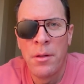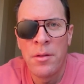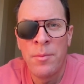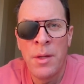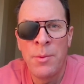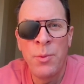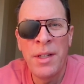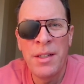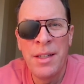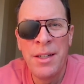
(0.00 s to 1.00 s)
Sometimes we
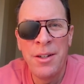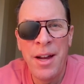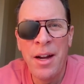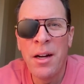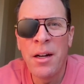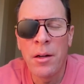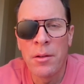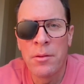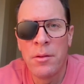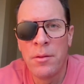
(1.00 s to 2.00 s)
can hear
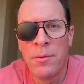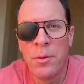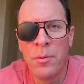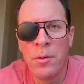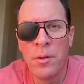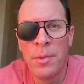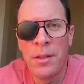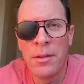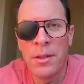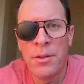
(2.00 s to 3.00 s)
air if we're really
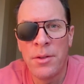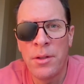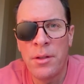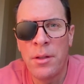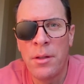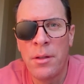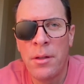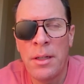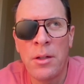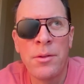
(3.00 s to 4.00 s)
paying attention.
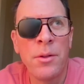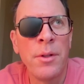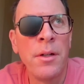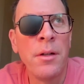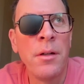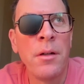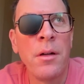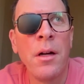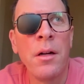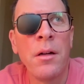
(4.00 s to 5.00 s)
I can also hear